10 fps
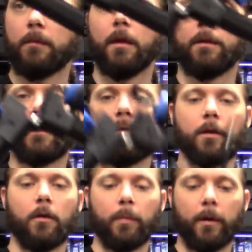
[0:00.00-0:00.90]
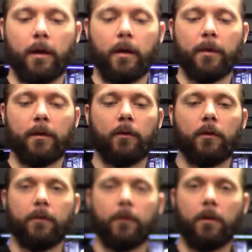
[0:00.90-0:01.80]
And then you could open it up into a
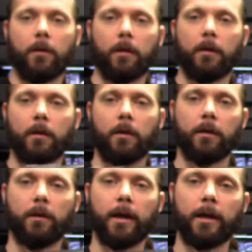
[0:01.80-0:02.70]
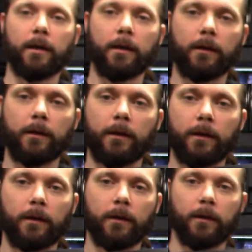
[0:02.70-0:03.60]
full hood light.
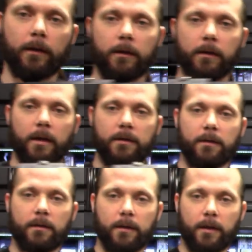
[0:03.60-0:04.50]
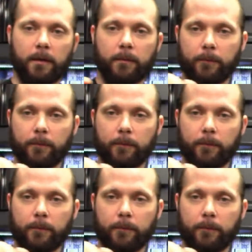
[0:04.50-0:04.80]
You guys can see.